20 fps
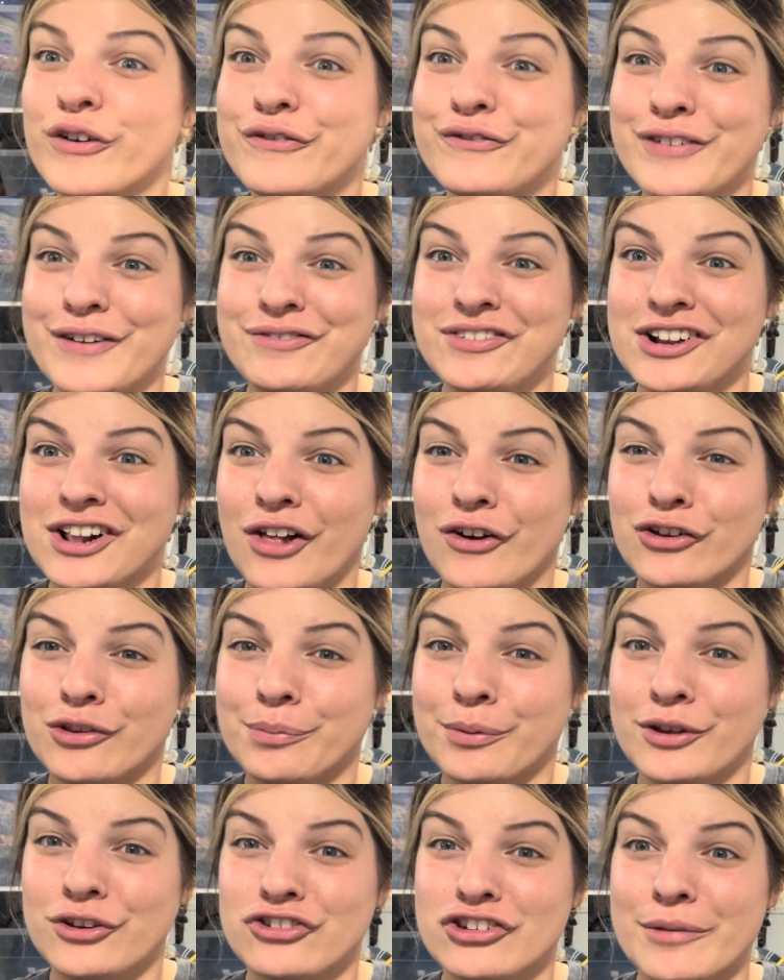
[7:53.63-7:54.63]
$50
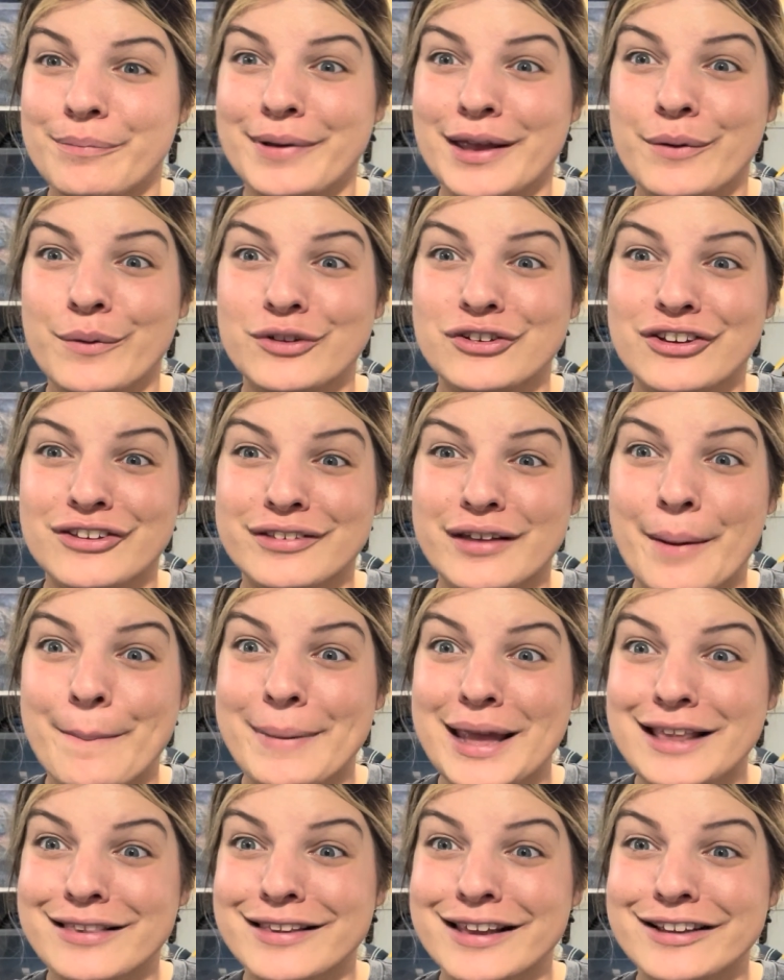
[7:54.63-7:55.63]
plus shipping, which is
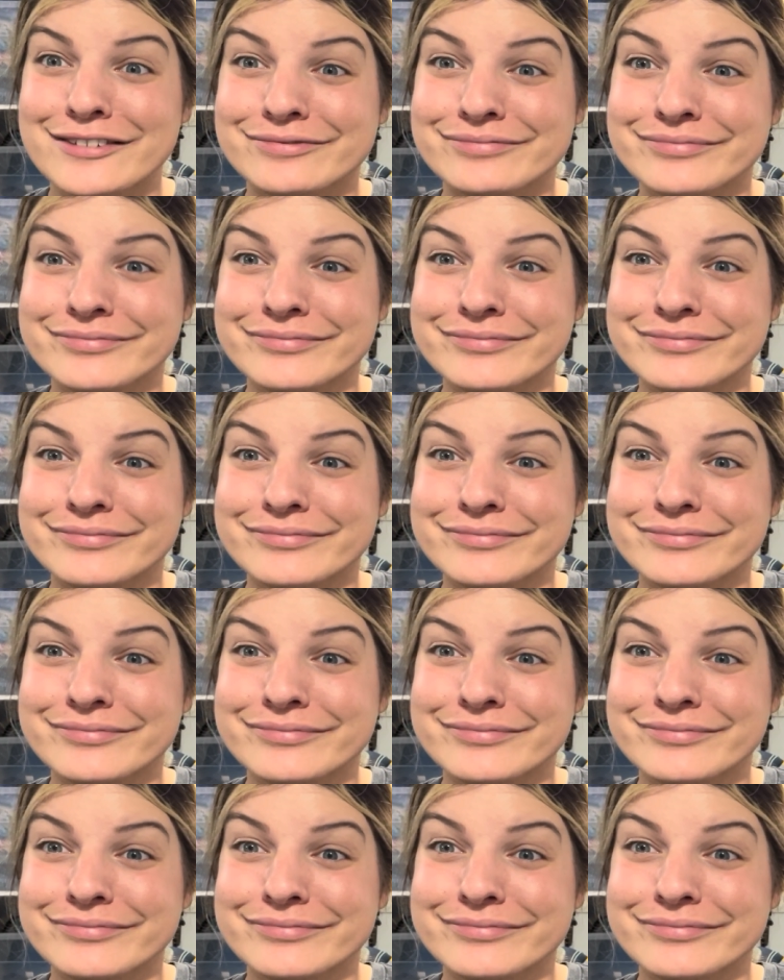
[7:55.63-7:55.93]
amazing.